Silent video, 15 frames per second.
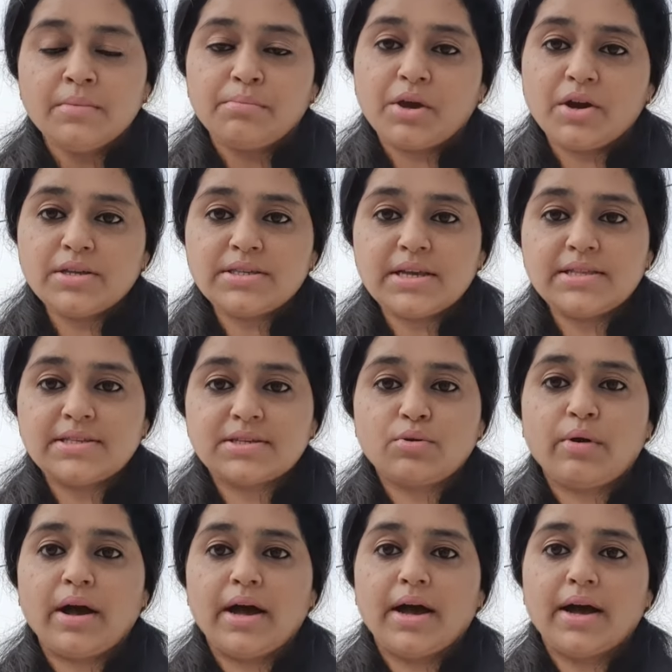because it's
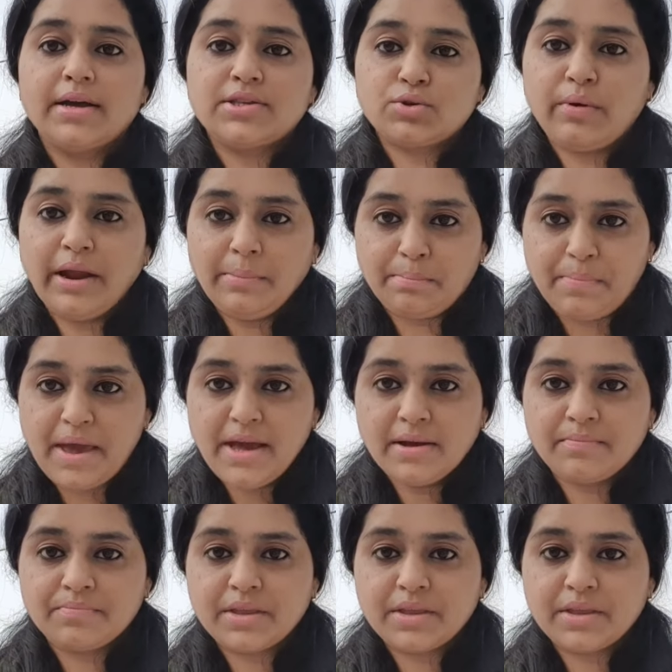quite big.